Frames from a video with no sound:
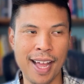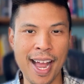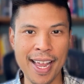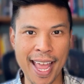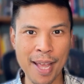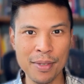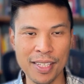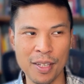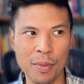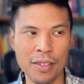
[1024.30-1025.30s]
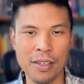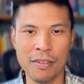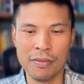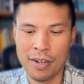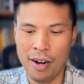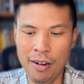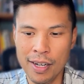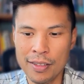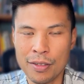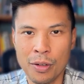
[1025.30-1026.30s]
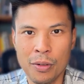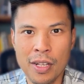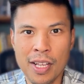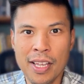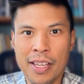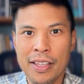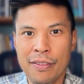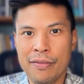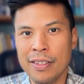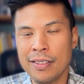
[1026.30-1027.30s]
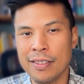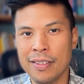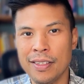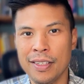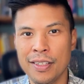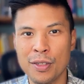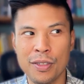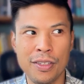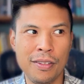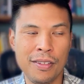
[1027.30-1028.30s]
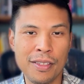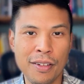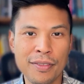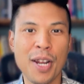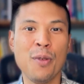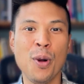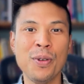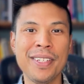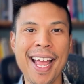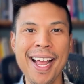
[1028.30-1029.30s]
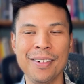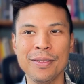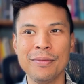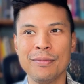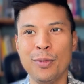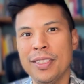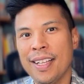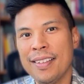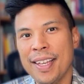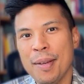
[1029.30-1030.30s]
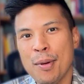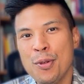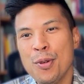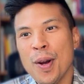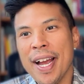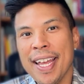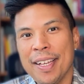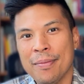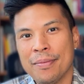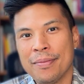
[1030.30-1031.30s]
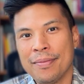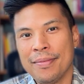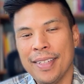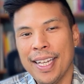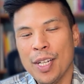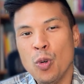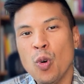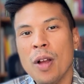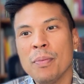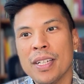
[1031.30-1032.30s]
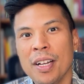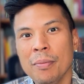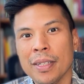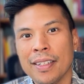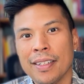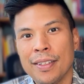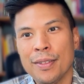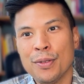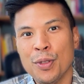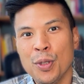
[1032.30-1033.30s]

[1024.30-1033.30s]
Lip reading: I am statements of, all right, so if this is the stuff that I wrote down, what does that say about who I am, like, and who I'm becoming? So